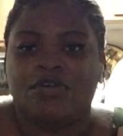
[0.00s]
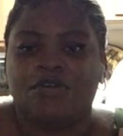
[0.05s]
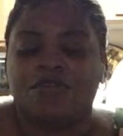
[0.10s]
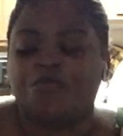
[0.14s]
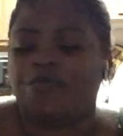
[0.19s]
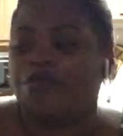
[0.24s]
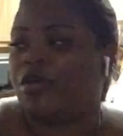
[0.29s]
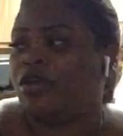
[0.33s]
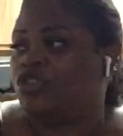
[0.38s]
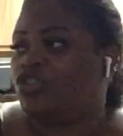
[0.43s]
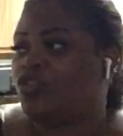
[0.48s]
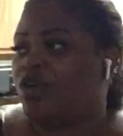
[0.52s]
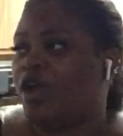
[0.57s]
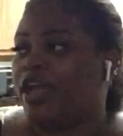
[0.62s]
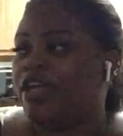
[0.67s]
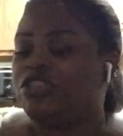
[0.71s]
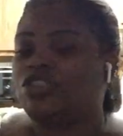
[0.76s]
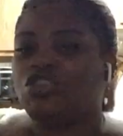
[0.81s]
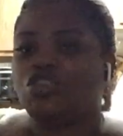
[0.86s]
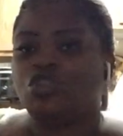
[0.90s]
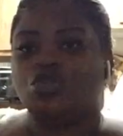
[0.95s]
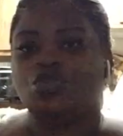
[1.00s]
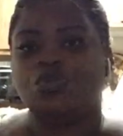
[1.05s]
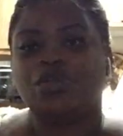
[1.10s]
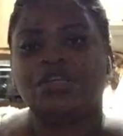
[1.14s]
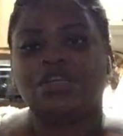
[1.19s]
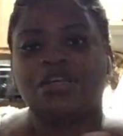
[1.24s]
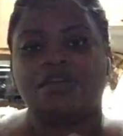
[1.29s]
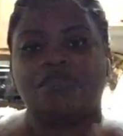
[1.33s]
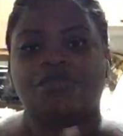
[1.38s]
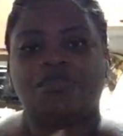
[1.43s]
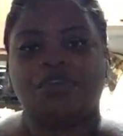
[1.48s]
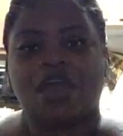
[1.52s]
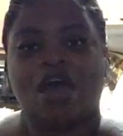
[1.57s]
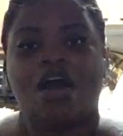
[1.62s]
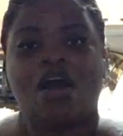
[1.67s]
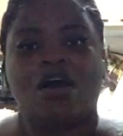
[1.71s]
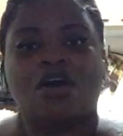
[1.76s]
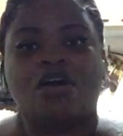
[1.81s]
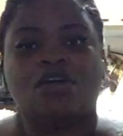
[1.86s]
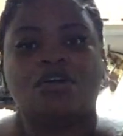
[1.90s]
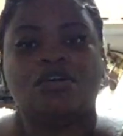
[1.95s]
for trying to give
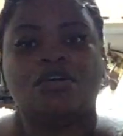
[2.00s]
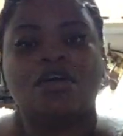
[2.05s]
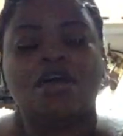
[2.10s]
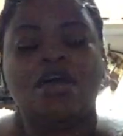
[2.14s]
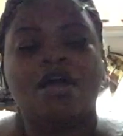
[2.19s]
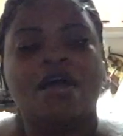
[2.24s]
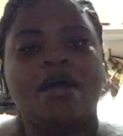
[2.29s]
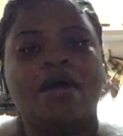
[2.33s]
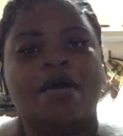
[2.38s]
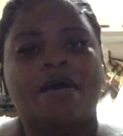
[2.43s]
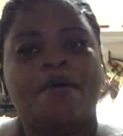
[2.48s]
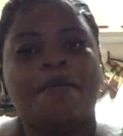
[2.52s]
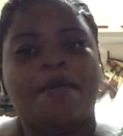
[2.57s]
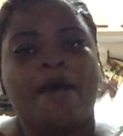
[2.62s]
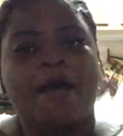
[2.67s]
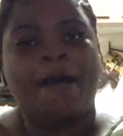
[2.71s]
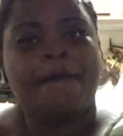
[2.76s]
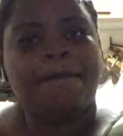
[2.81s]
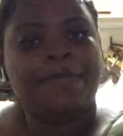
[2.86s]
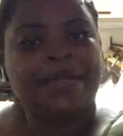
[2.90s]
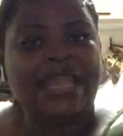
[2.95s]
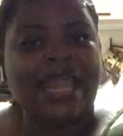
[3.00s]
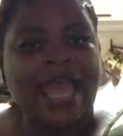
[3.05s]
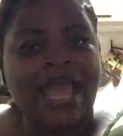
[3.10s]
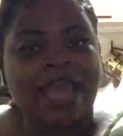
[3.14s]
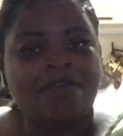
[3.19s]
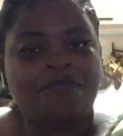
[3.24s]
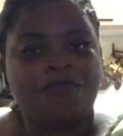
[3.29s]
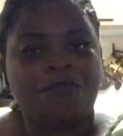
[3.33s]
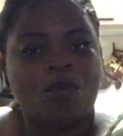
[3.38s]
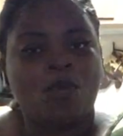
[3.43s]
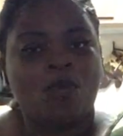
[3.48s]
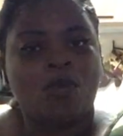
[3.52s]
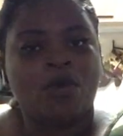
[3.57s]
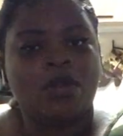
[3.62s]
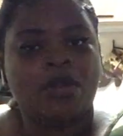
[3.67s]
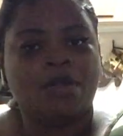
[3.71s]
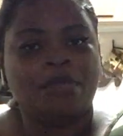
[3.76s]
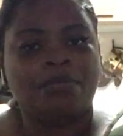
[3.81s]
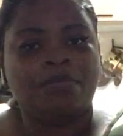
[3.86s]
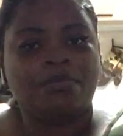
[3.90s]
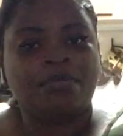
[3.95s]
y'all a
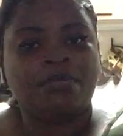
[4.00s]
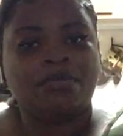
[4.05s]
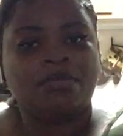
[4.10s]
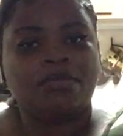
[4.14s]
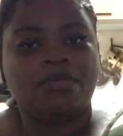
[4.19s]
platform,